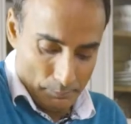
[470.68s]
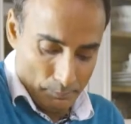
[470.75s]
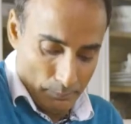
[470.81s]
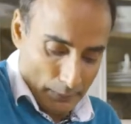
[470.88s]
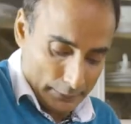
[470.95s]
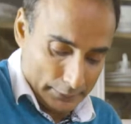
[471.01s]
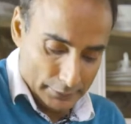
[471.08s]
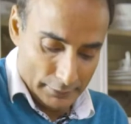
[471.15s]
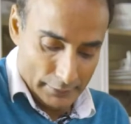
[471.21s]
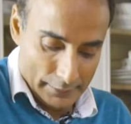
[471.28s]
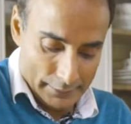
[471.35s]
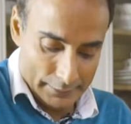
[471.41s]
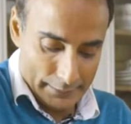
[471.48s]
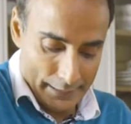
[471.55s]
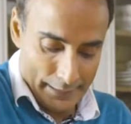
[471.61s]
butter
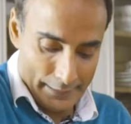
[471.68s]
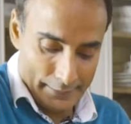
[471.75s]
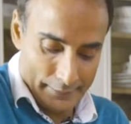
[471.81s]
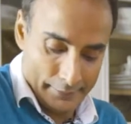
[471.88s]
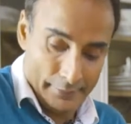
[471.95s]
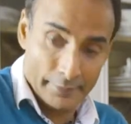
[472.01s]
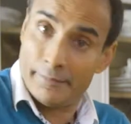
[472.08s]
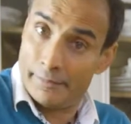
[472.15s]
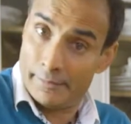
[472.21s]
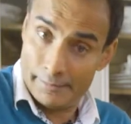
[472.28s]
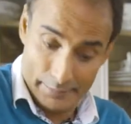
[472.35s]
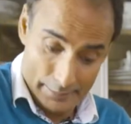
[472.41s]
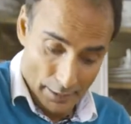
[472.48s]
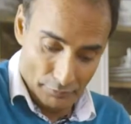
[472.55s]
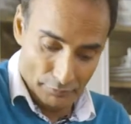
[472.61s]
and eggs.
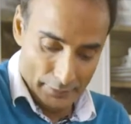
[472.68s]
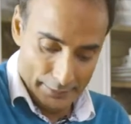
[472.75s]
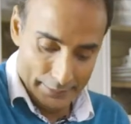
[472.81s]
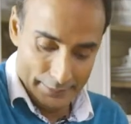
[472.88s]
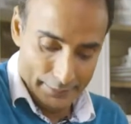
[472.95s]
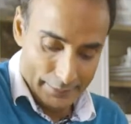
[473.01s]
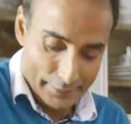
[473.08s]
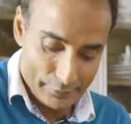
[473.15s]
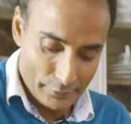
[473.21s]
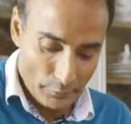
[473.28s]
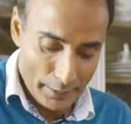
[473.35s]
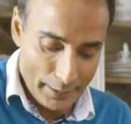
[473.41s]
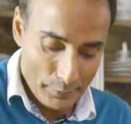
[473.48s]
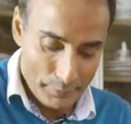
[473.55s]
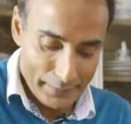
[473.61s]
Lovely. So
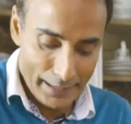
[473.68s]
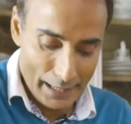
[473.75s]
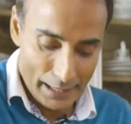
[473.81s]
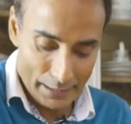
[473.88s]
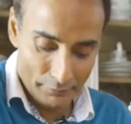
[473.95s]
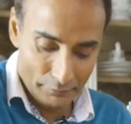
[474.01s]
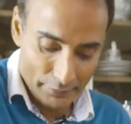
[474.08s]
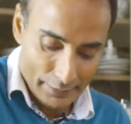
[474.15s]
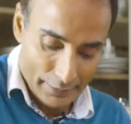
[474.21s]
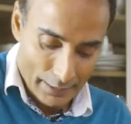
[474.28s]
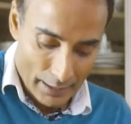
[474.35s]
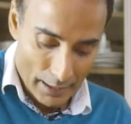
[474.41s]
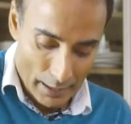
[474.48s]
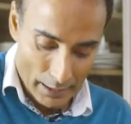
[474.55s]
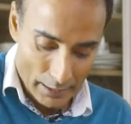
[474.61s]
here we have
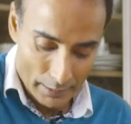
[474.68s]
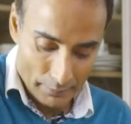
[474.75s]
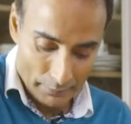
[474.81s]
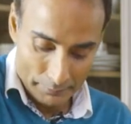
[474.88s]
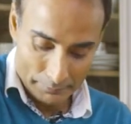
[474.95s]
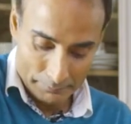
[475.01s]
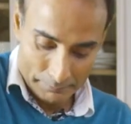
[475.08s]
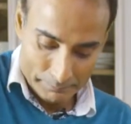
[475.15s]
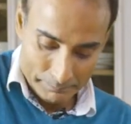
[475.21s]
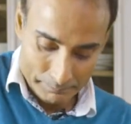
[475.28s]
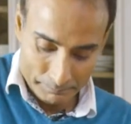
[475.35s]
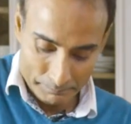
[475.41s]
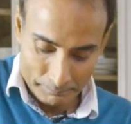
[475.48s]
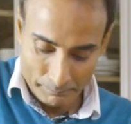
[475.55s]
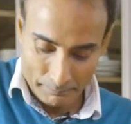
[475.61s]
our
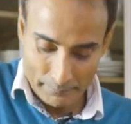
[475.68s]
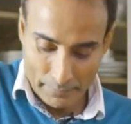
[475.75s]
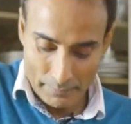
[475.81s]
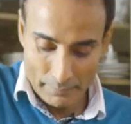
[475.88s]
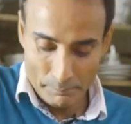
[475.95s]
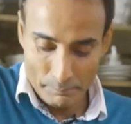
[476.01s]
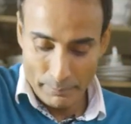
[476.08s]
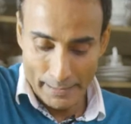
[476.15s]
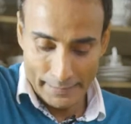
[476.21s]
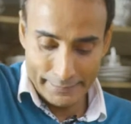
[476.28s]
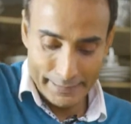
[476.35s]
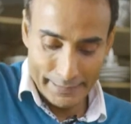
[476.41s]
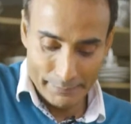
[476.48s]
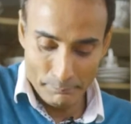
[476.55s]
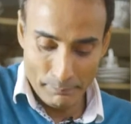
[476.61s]

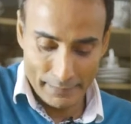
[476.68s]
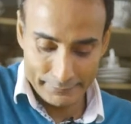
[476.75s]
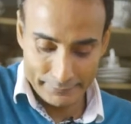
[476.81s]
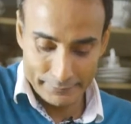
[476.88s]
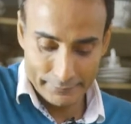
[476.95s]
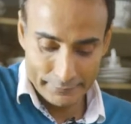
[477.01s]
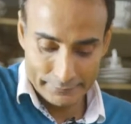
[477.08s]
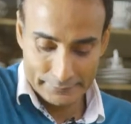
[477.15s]
pancake batter.